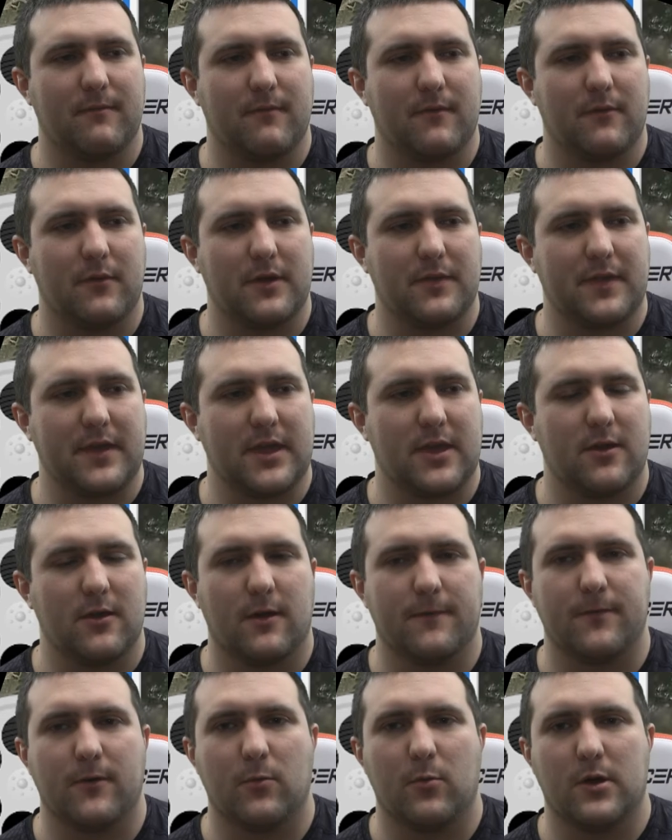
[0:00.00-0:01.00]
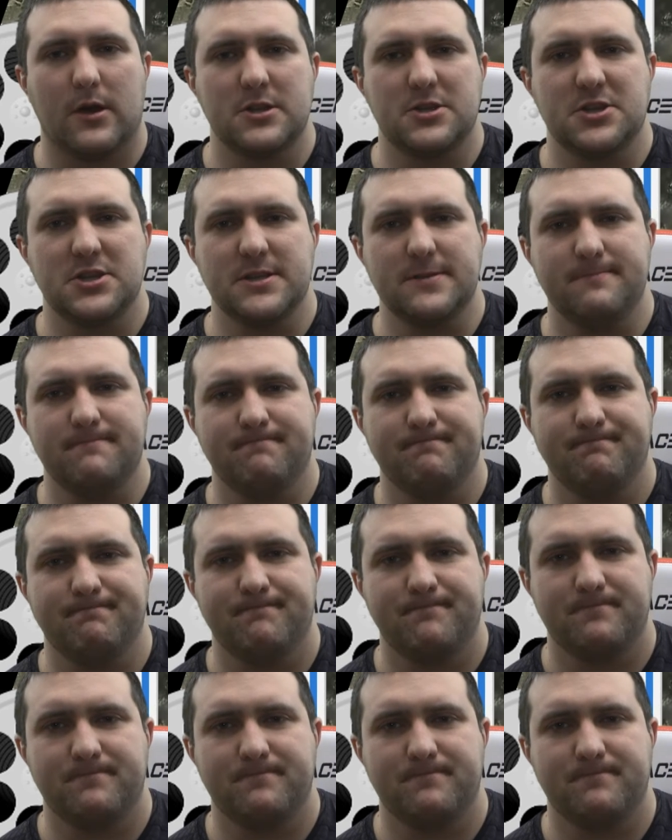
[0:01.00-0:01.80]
I want to thank you all for watching,